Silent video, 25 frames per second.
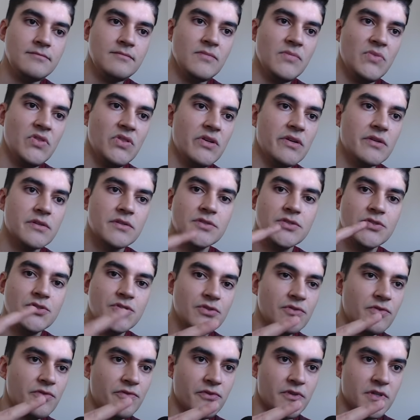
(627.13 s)
There are
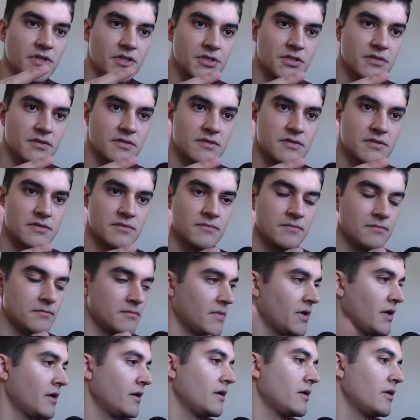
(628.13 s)
two functions,
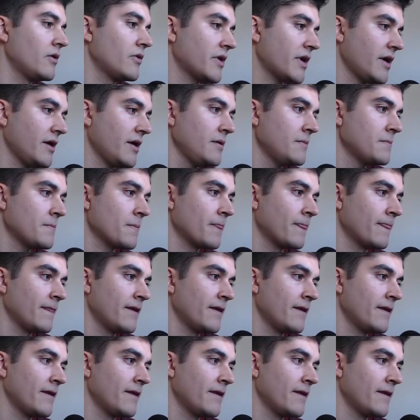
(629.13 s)
okay?